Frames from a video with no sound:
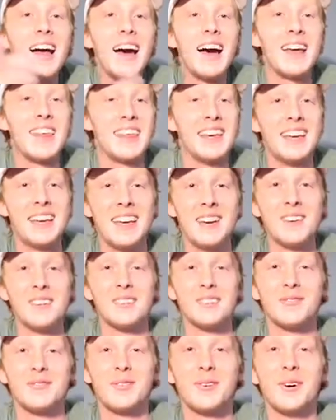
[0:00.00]
I think it
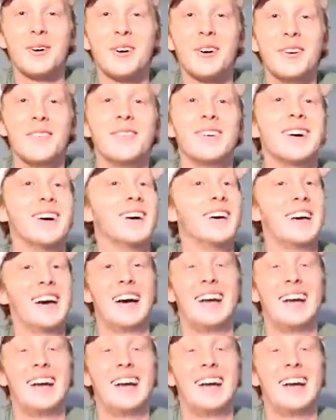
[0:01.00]
was 4, but...